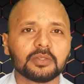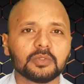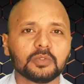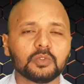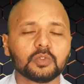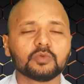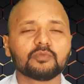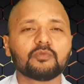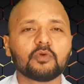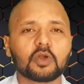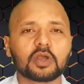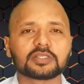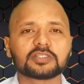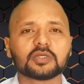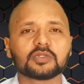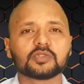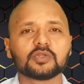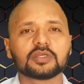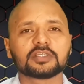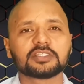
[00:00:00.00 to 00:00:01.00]
You focus
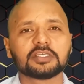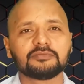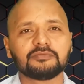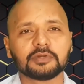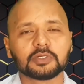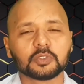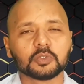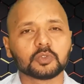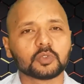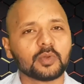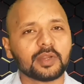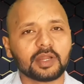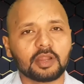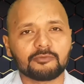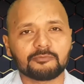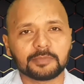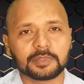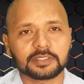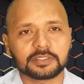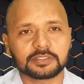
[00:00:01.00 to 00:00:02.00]
on yourself for
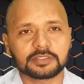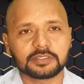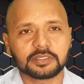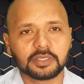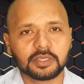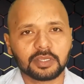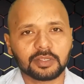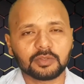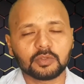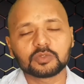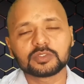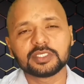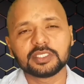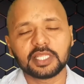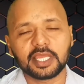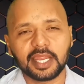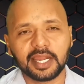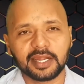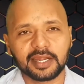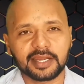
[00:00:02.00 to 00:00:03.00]
2.5 months. You see
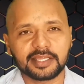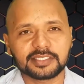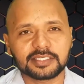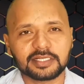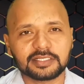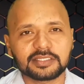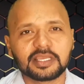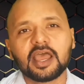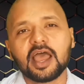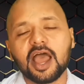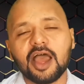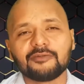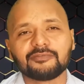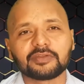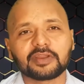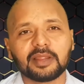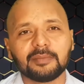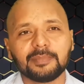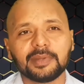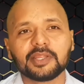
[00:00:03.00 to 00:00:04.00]
the end results after
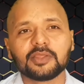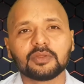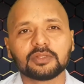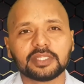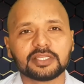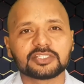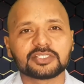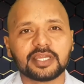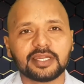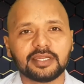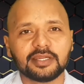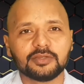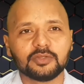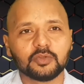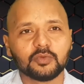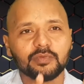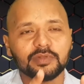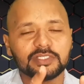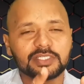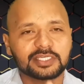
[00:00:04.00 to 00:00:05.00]
completing your 10th standard.
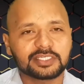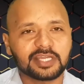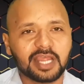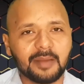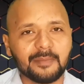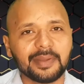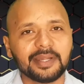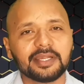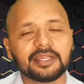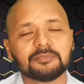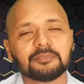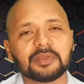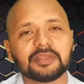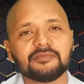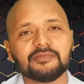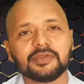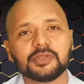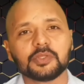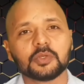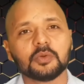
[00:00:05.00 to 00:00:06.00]
You will just comment in my
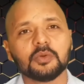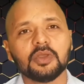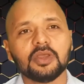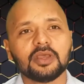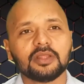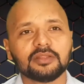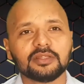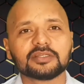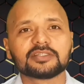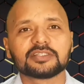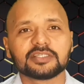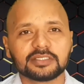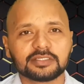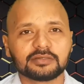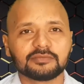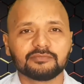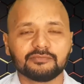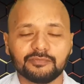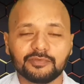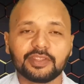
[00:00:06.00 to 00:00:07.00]
video that,
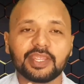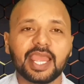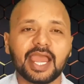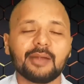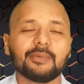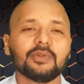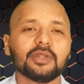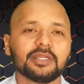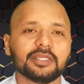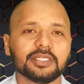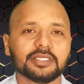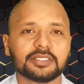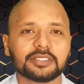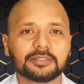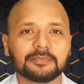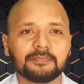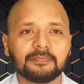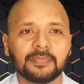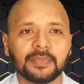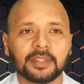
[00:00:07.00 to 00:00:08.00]
sir, we have done it.
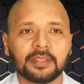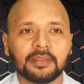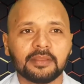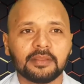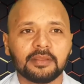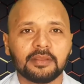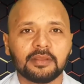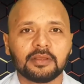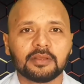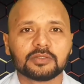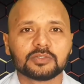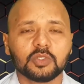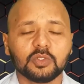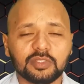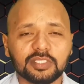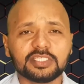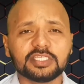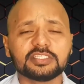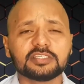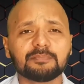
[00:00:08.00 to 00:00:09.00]
So
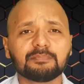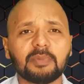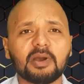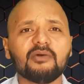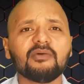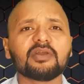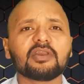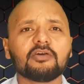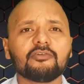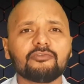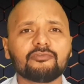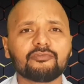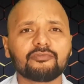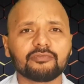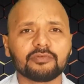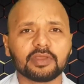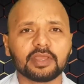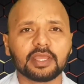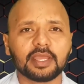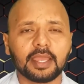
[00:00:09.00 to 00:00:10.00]
this is the power of
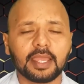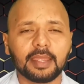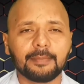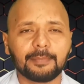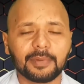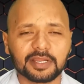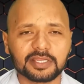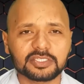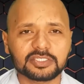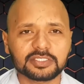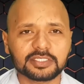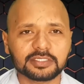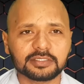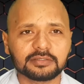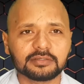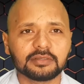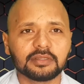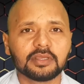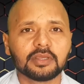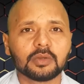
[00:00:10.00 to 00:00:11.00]
a
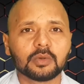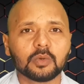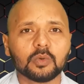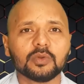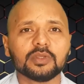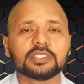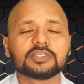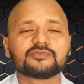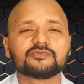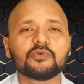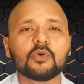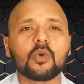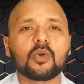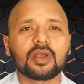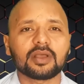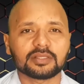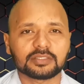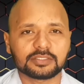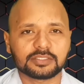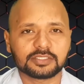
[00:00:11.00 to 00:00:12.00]
person who is
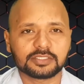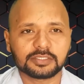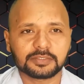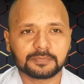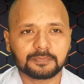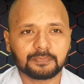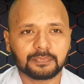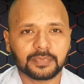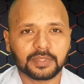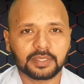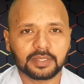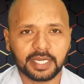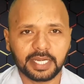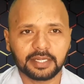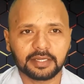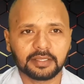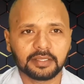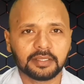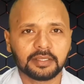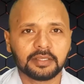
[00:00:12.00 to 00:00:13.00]
focused,
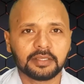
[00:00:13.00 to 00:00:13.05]
right?